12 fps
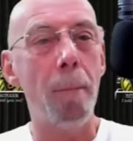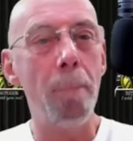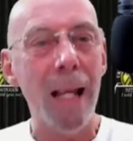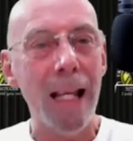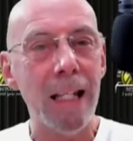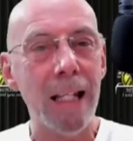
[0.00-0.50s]

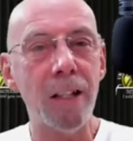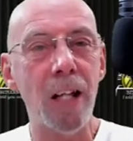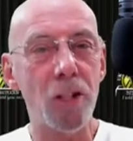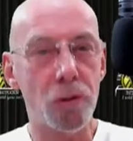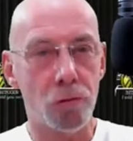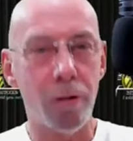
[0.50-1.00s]

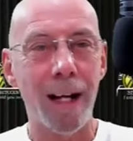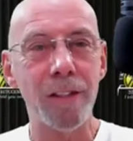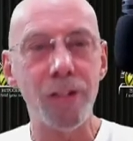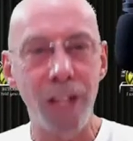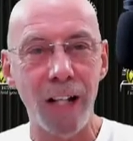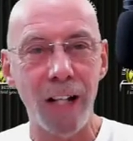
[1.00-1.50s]
million
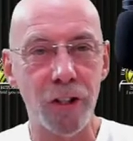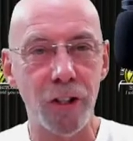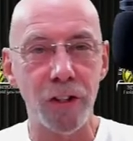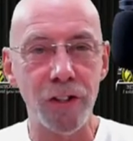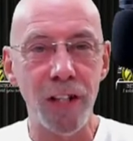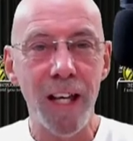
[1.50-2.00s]

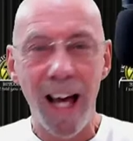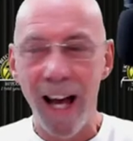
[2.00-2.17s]
transactions